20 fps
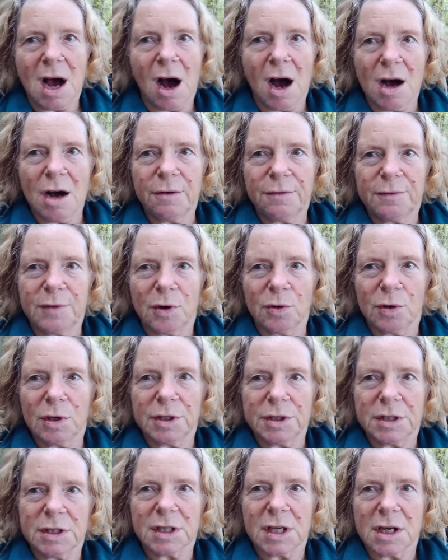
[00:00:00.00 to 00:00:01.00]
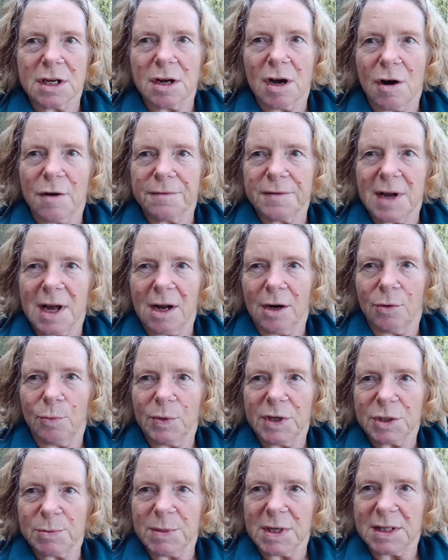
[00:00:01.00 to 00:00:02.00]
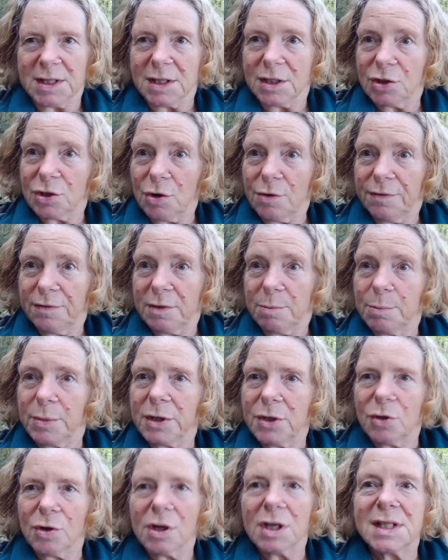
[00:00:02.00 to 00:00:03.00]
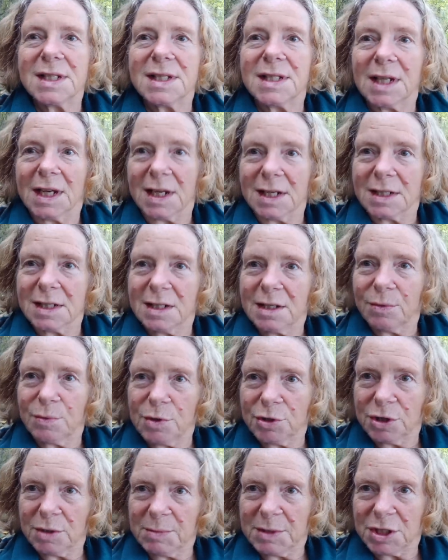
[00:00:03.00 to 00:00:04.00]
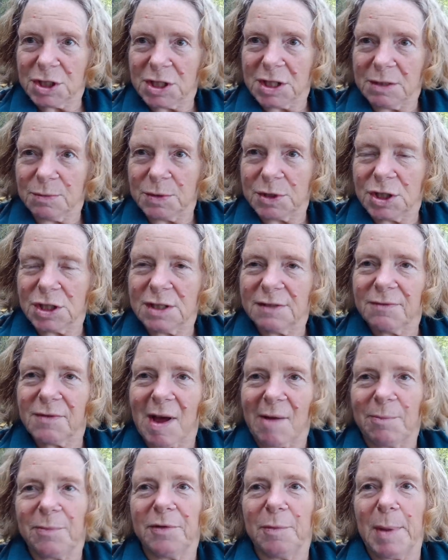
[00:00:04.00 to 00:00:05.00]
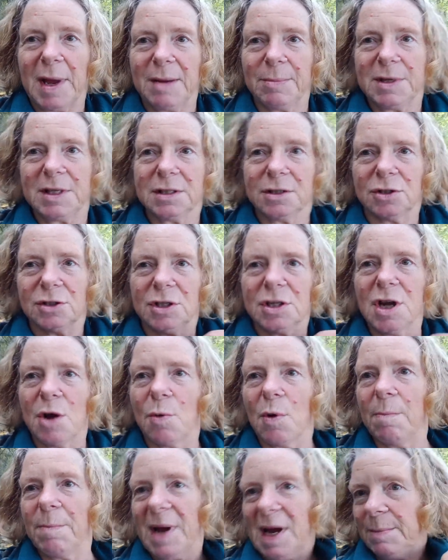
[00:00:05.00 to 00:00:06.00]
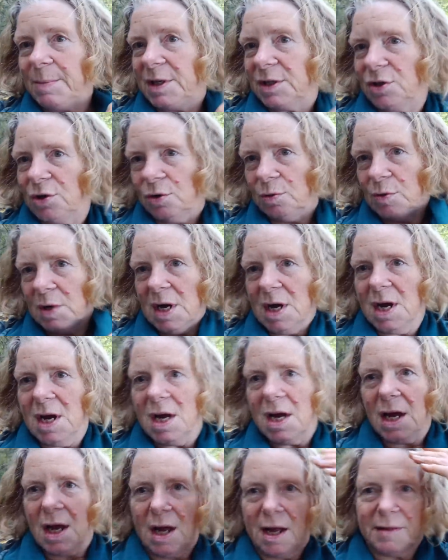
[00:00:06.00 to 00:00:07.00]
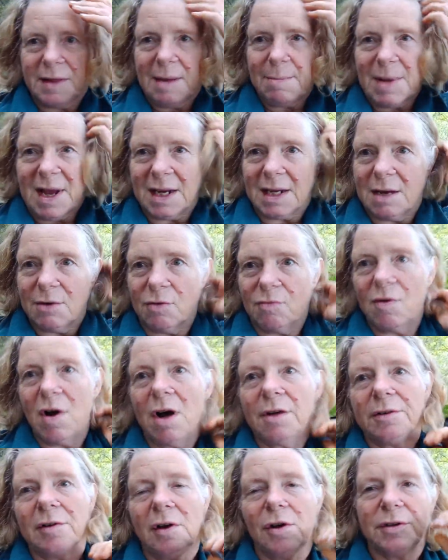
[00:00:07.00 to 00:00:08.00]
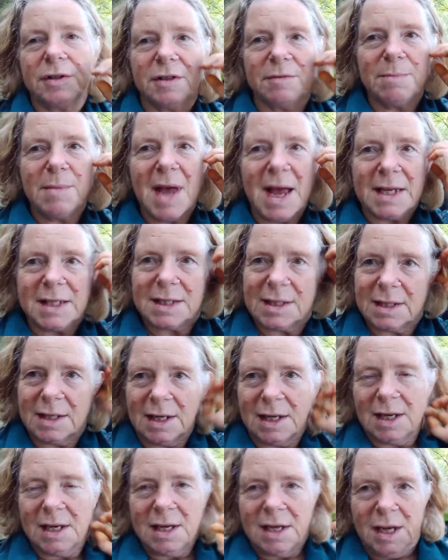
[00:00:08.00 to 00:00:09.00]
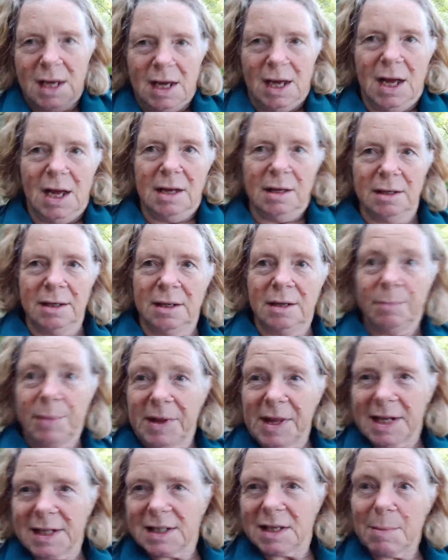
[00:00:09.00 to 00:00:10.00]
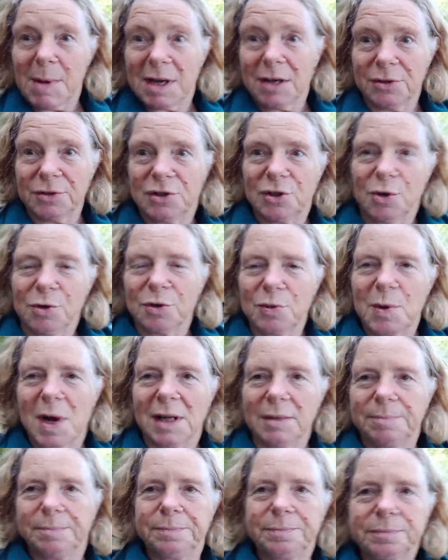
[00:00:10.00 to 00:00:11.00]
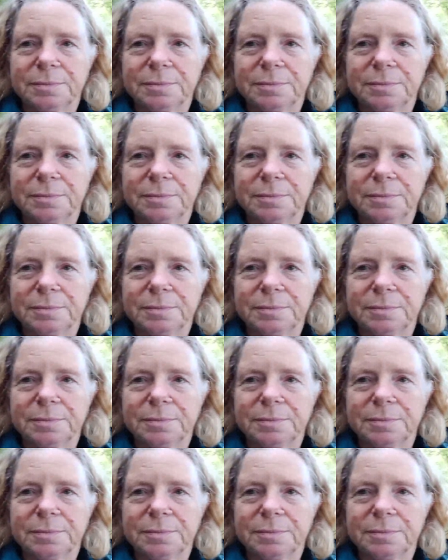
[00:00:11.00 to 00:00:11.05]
half Falkland and half nylon, which means it's soft, but you can stick it in the washing machine, which is fab for babies, because you know what babies do. They make rather a lot of mess. but then some adults do as well.